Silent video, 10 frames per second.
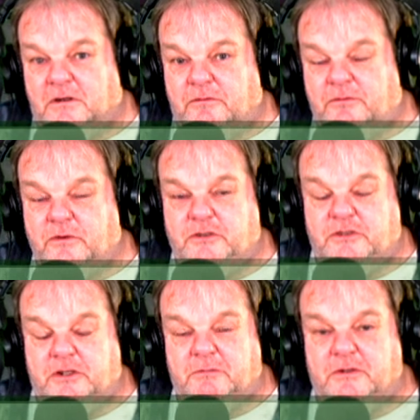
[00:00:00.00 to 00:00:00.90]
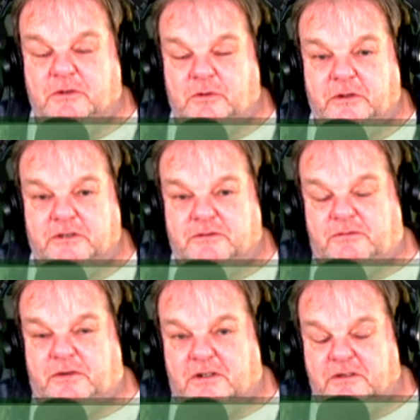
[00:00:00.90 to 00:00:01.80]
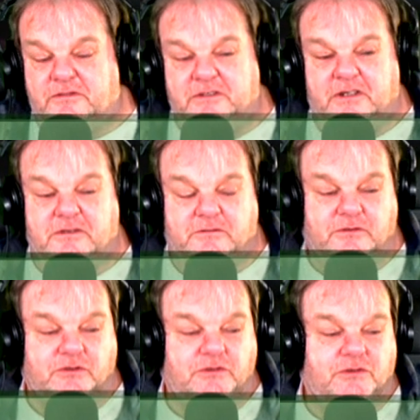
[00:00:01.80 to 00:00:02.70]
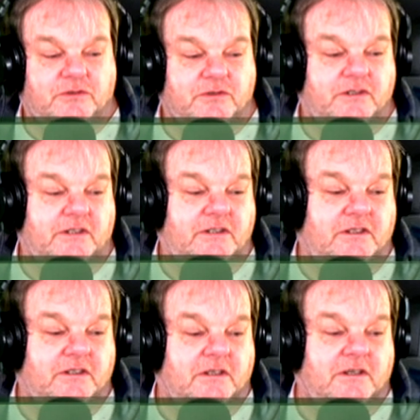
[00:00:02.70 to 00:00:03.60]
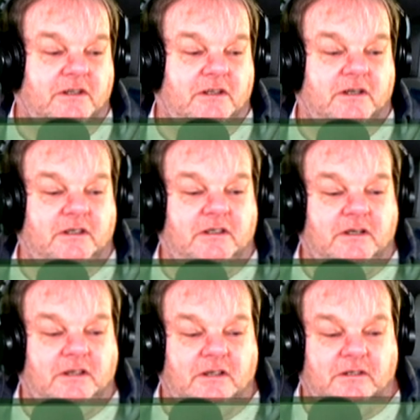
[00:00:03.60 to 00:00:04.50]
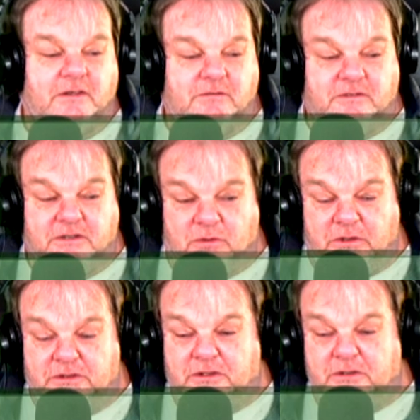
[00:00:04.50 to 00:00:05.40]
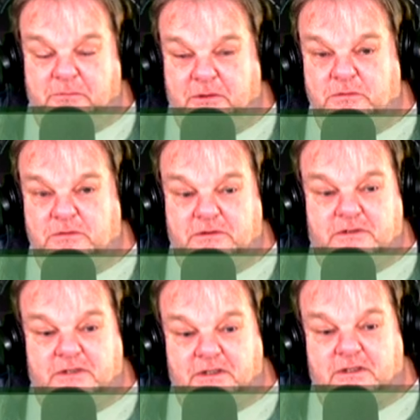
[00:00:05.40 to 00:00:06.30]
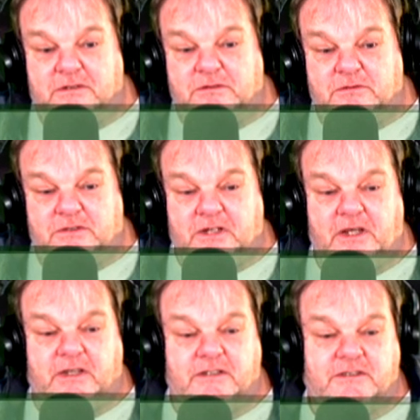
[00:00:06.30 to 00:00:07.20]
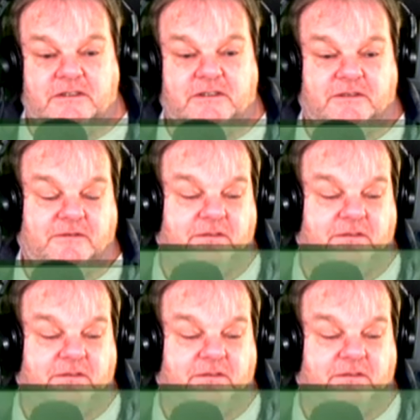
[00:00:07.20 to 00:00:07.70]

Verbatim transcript: Fukushima quiz for the 11th anniversary. Uh, the question about uh, tanks